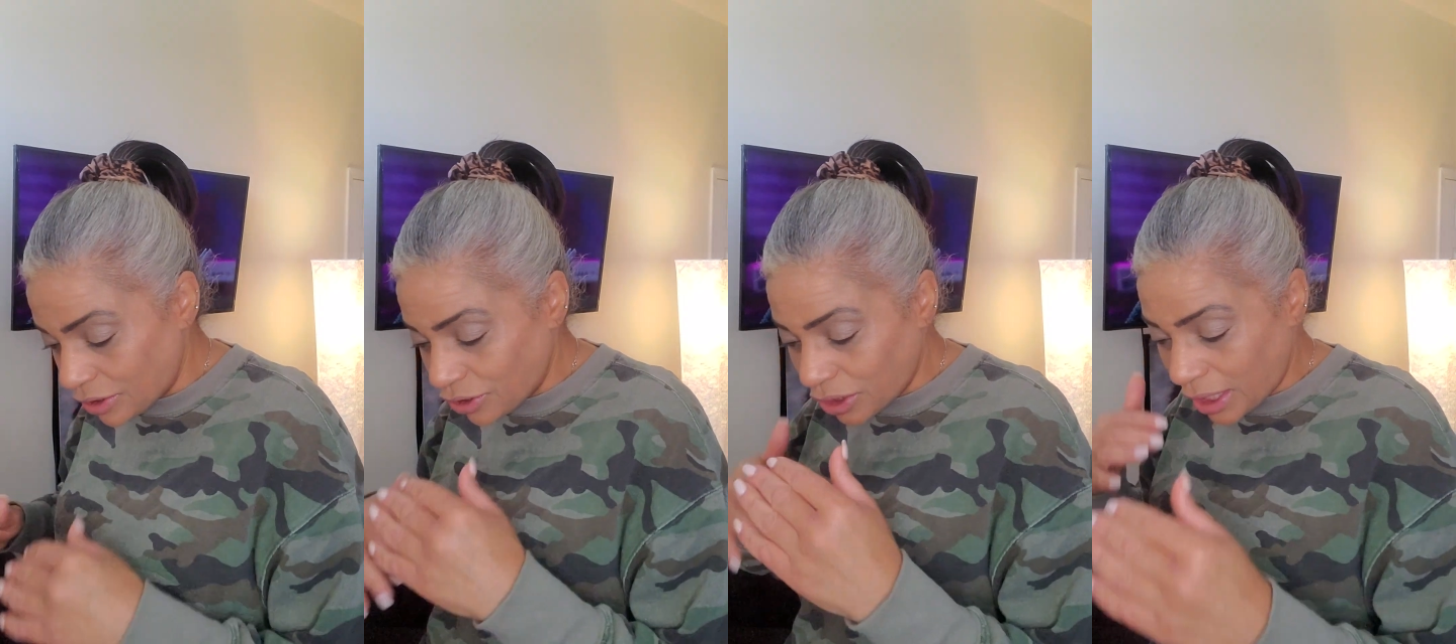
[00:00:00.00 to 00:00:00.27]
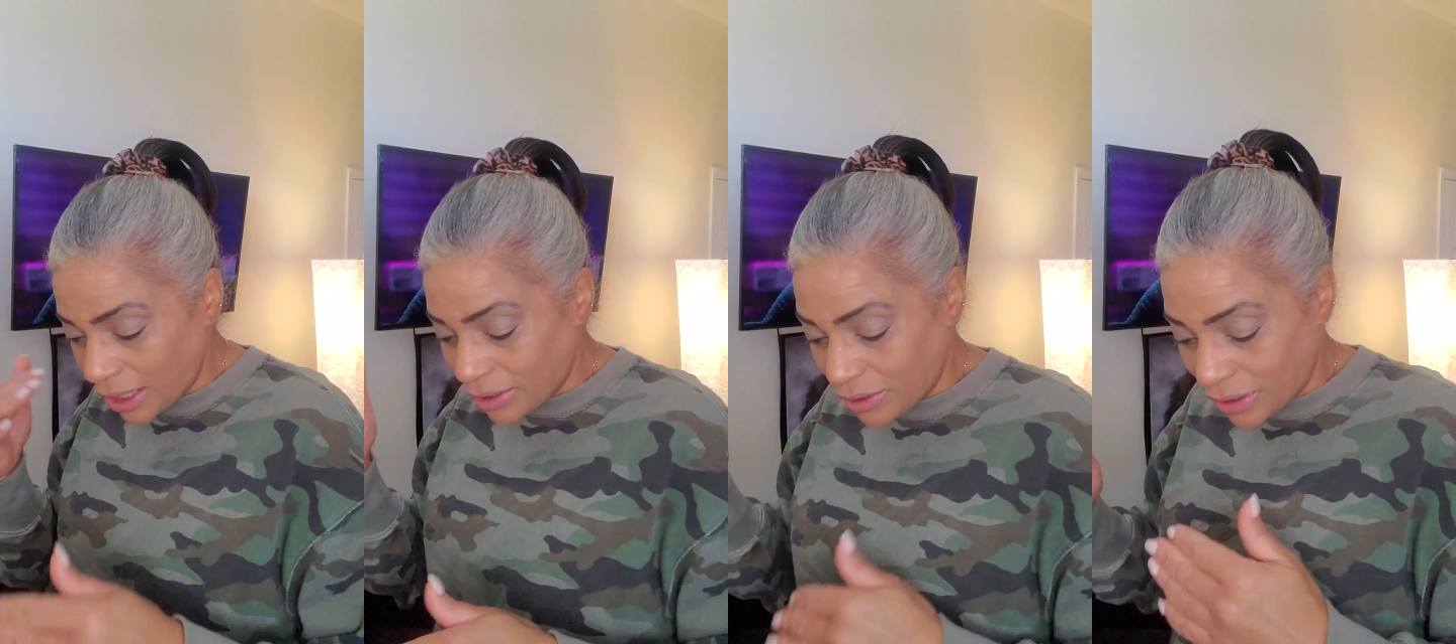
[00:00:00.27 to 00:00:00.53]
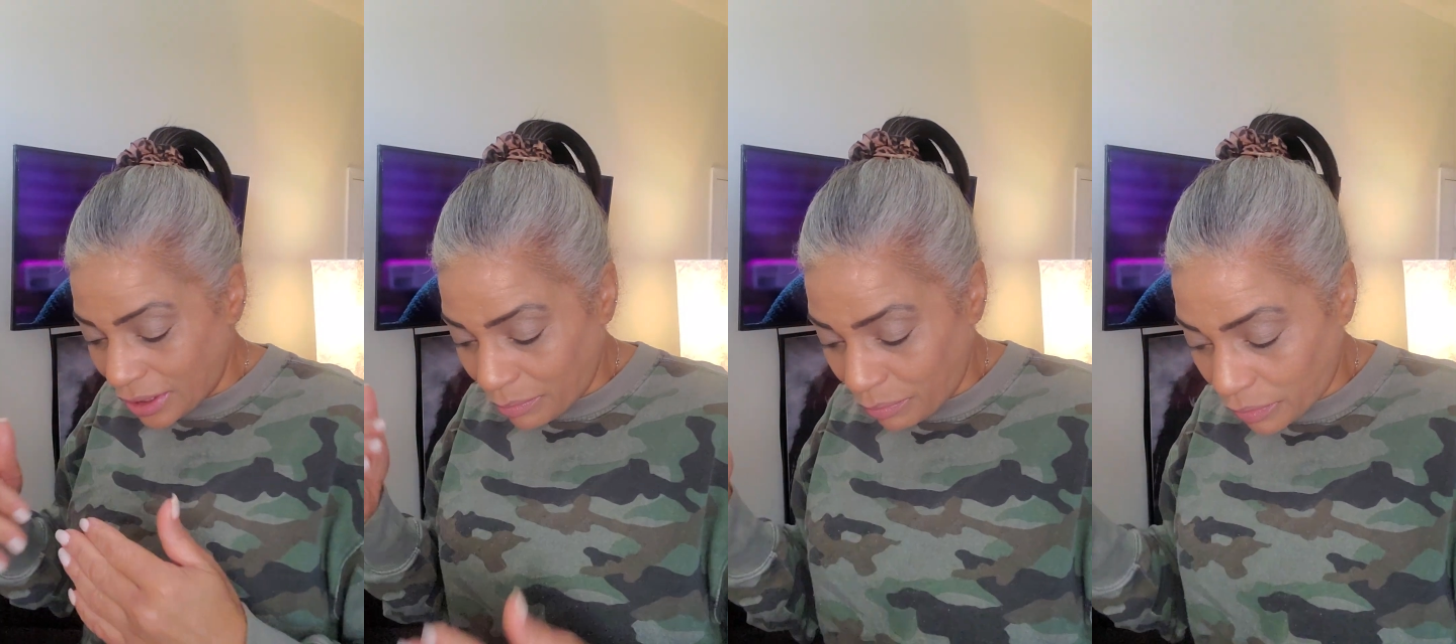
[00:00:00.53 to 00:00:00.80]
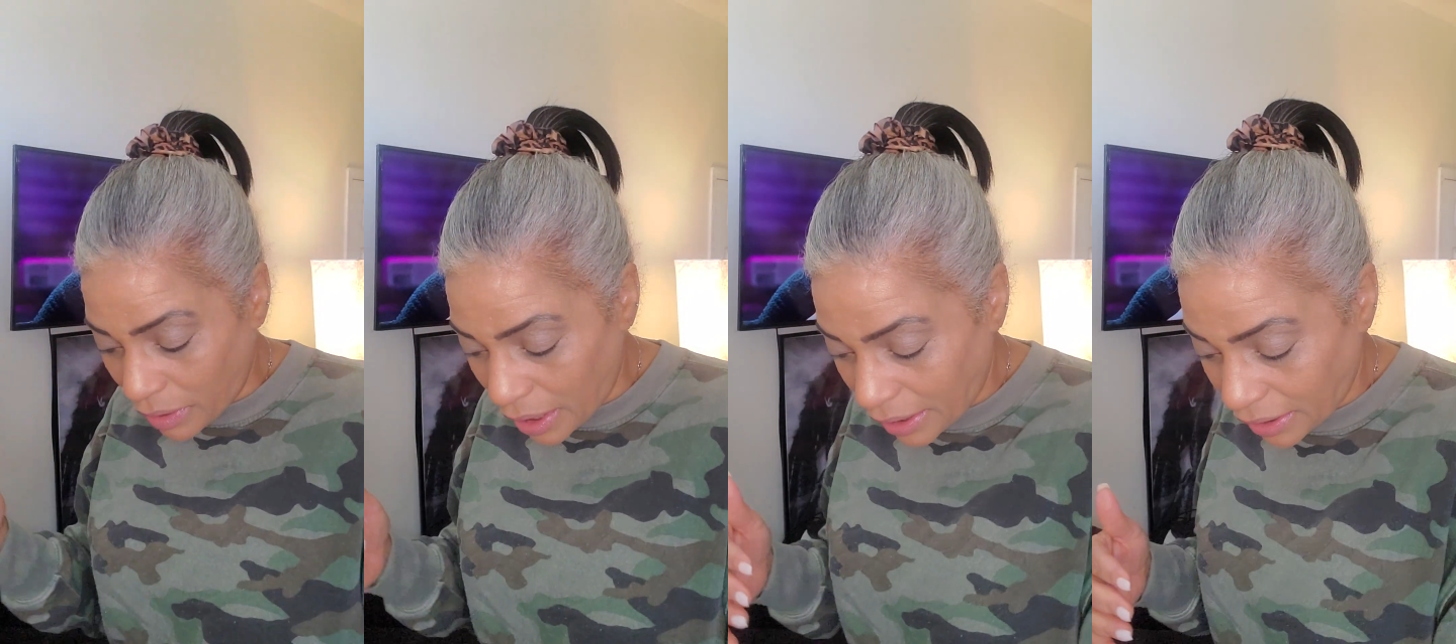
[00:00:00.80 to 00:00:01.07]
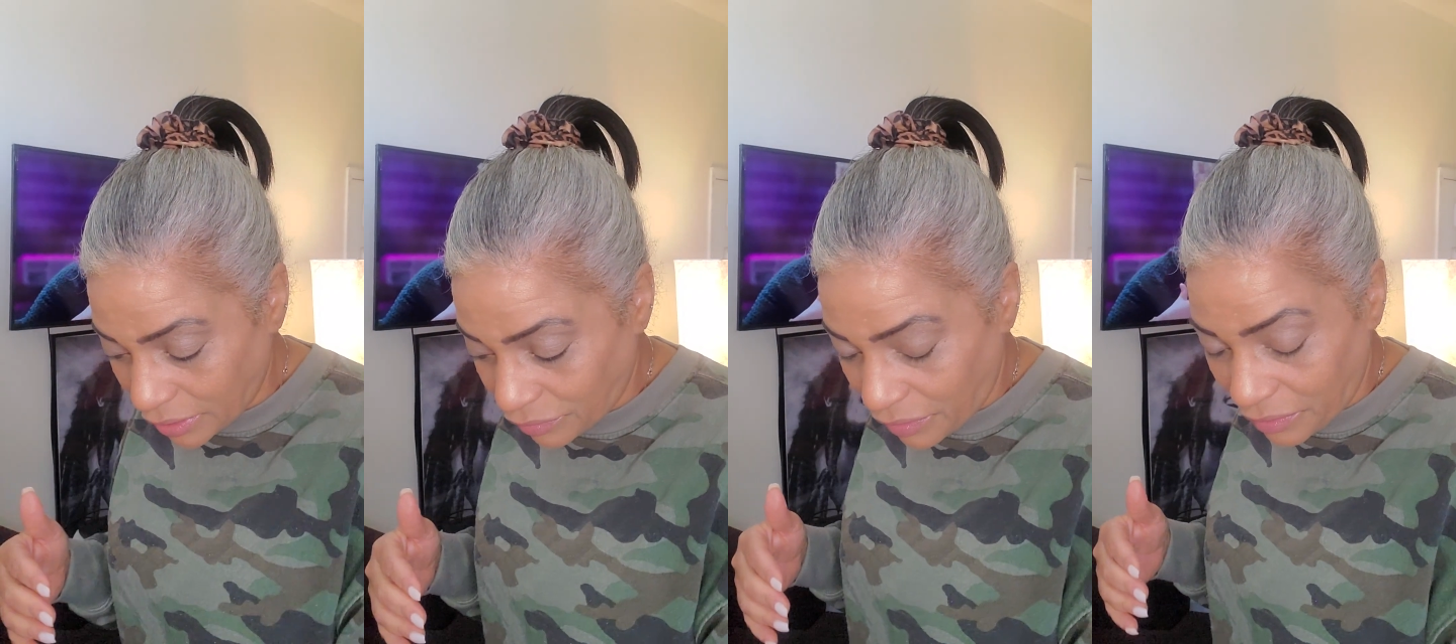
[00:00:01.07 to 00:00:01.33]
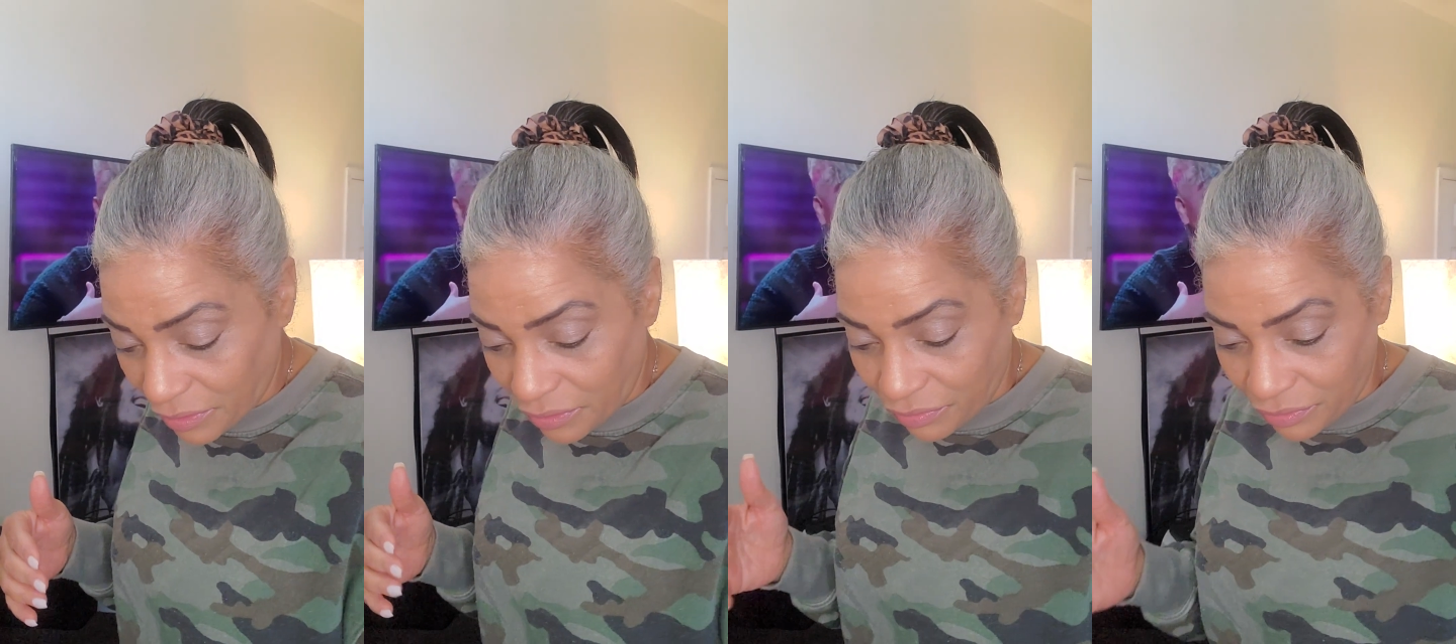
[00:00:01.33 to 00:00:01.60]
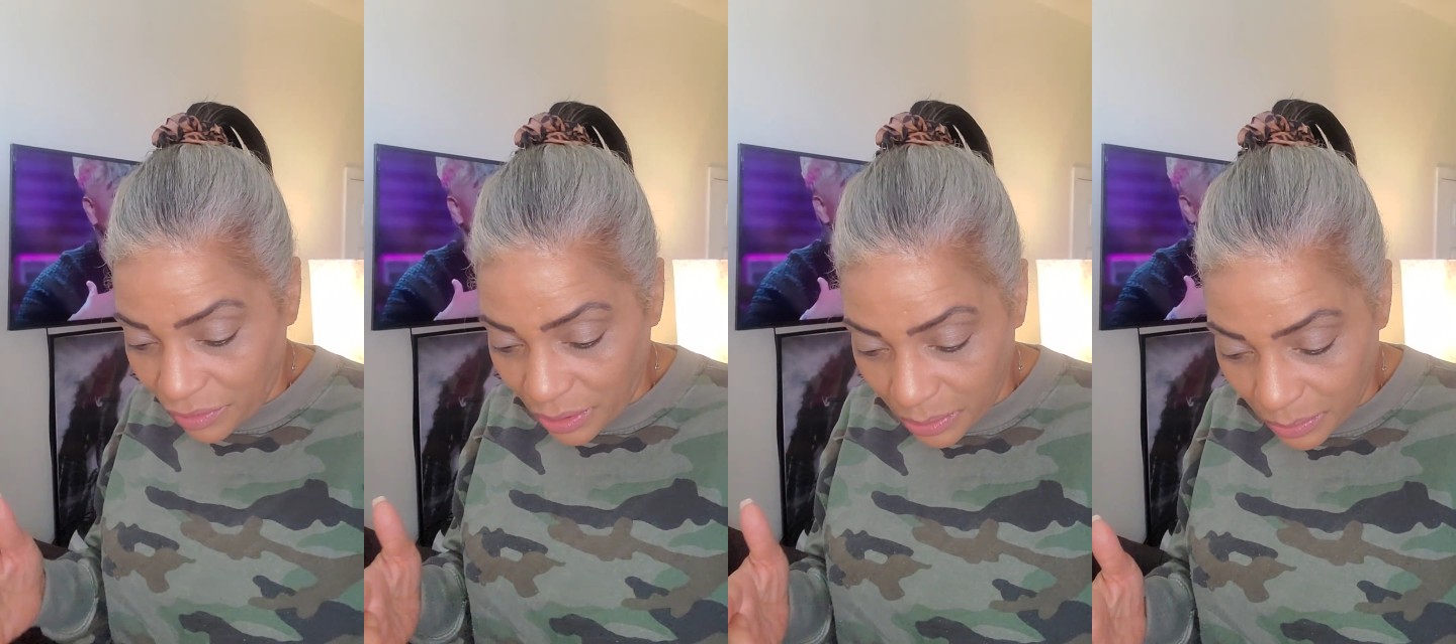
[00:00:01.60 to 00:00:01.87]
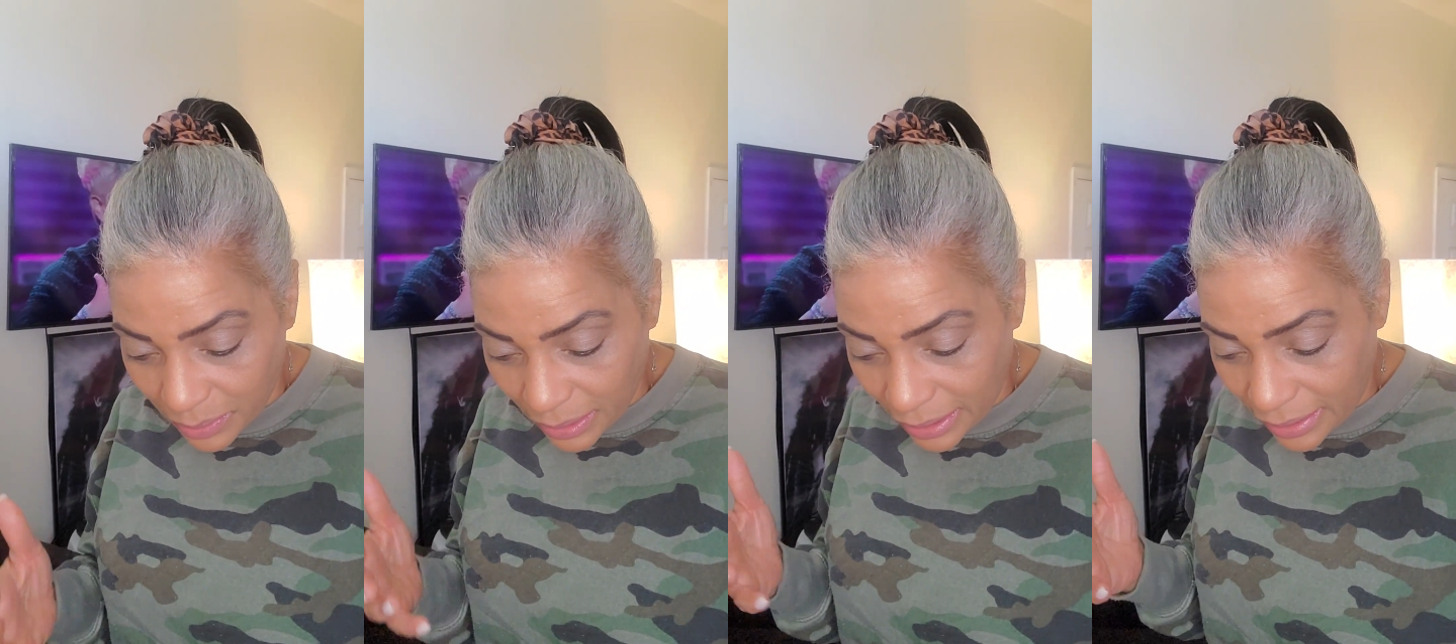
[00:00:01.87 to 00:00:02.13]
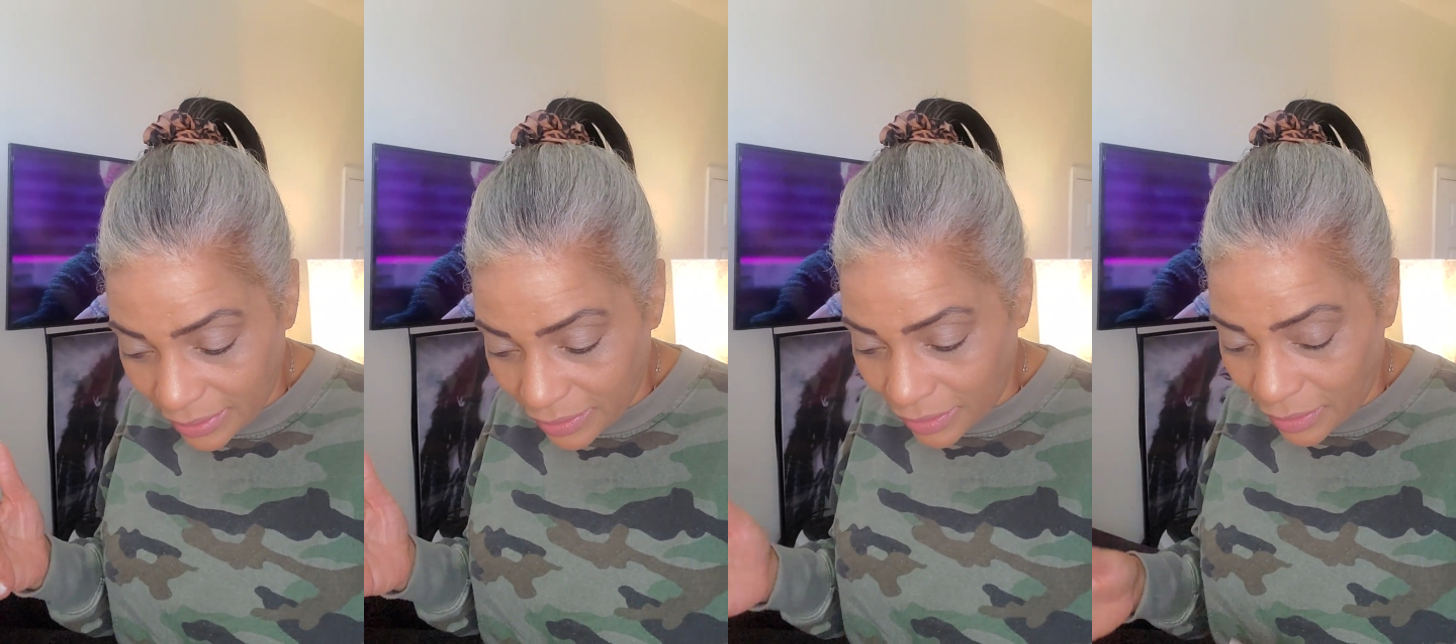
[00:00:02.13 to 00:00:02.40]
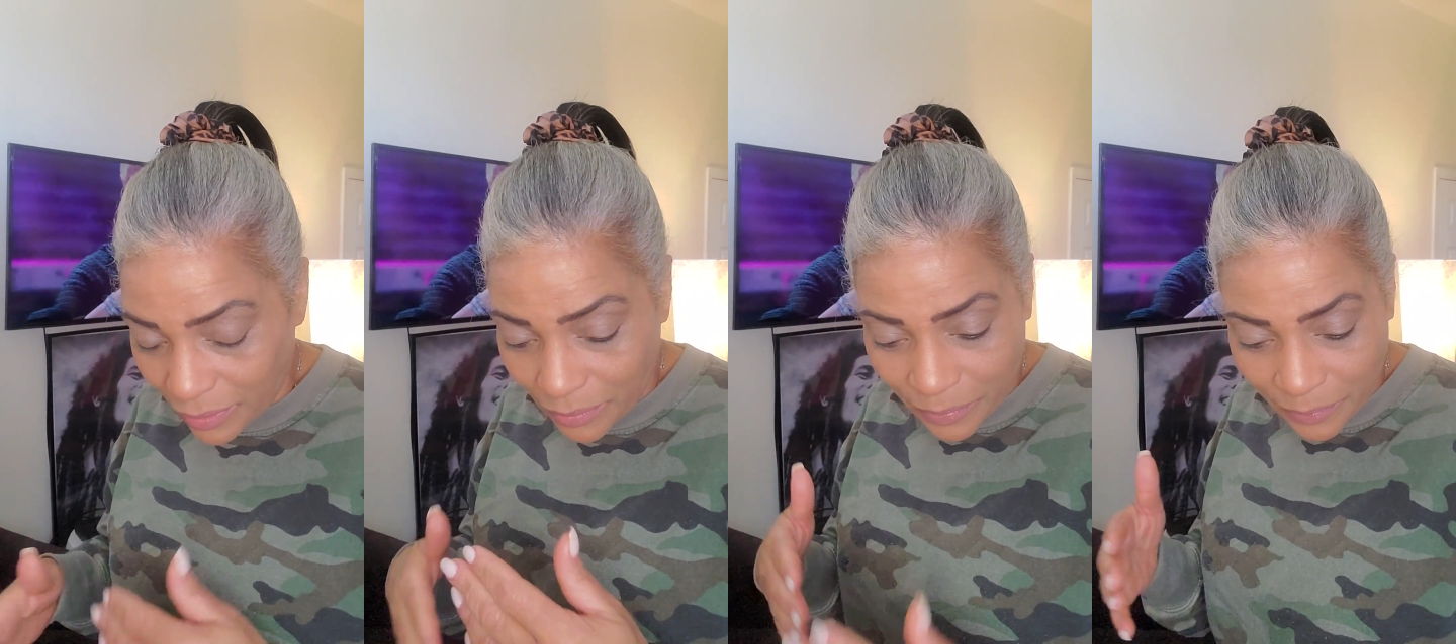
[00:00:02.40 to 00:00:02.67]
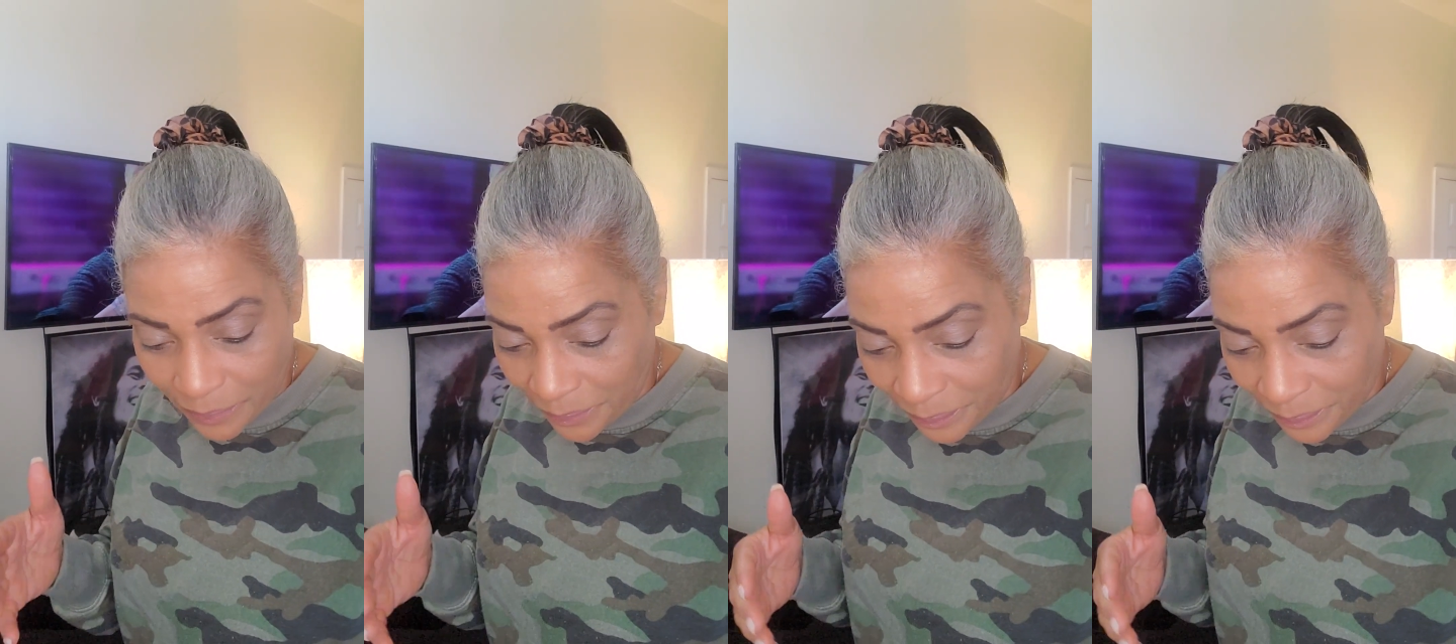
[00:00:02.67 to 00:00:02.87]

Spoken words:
change their products very frequently, so